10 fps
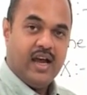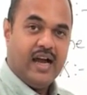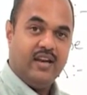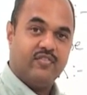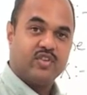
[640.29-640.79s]

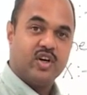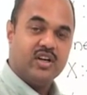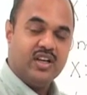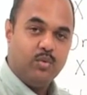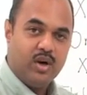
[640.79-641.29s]
And if
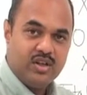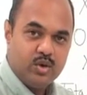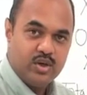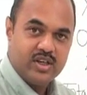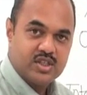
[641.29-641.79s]
31
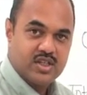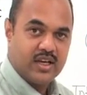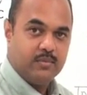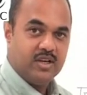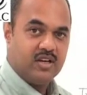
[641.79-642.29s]
units
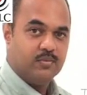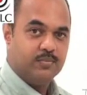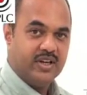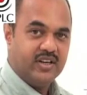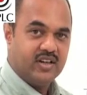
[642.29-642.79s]
can be
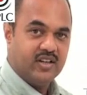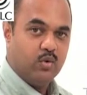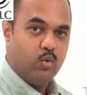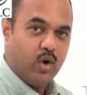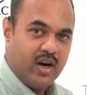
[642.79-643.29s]
completed
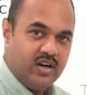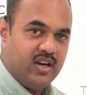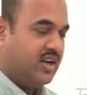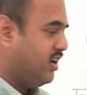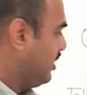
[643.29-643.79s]
in one
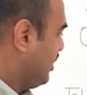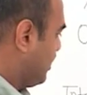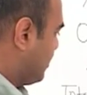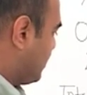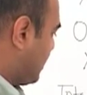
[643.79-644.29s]
day,
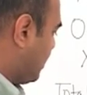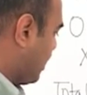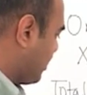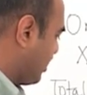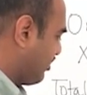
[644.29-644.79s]
then
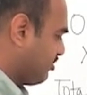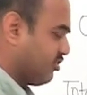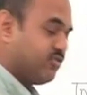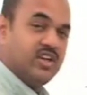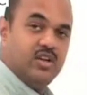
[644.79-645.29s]

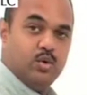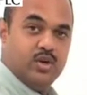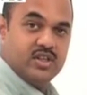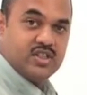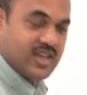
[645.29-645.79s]
150
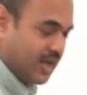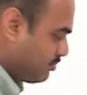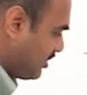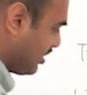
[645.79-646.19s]
units can be